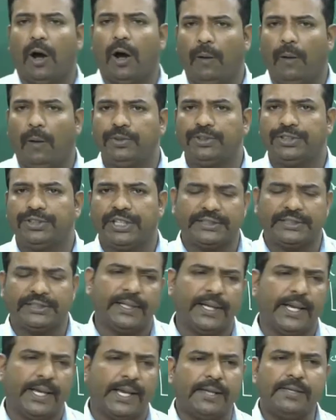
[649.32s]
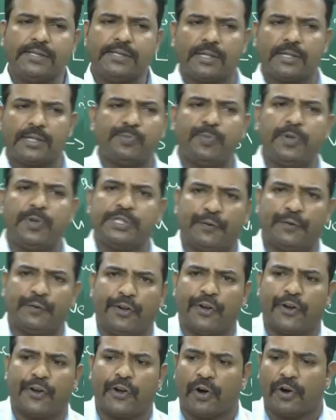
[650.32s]
the objects in some
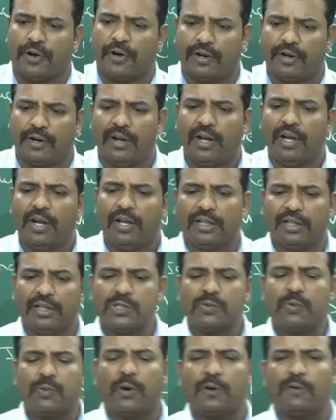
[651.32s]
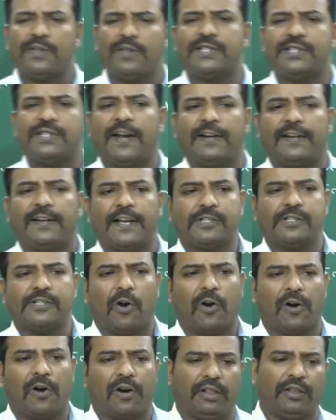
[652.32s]
specific order. That is what we say it as
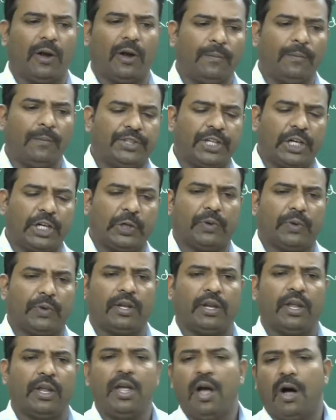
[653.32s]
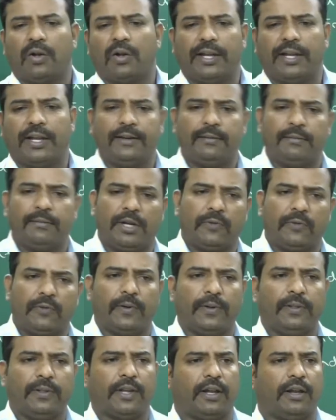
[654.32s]
ordering. The object 1, or the
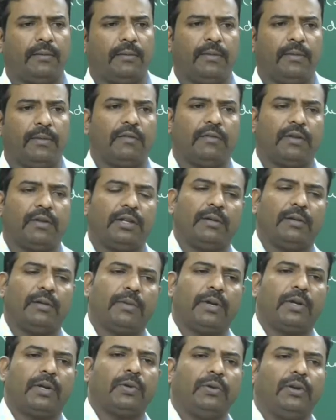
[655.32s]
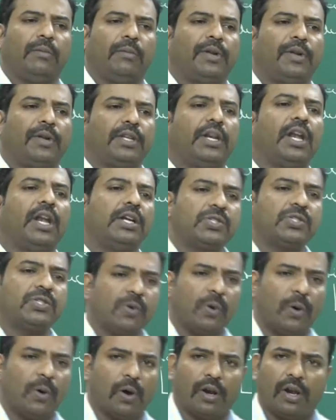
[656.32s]
element 1, the number 1, number 2, number 3 and
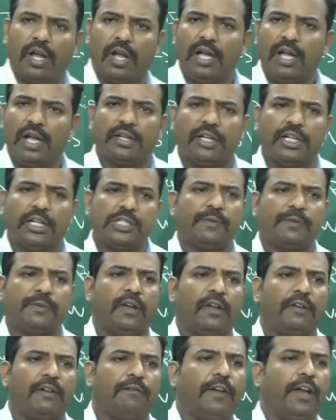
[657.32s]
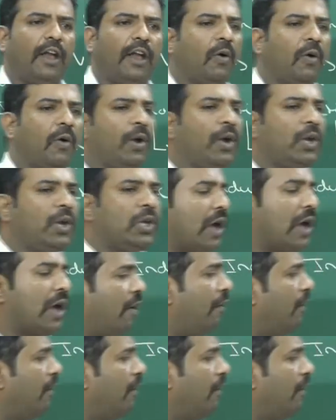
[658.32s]
so on. That is where we going to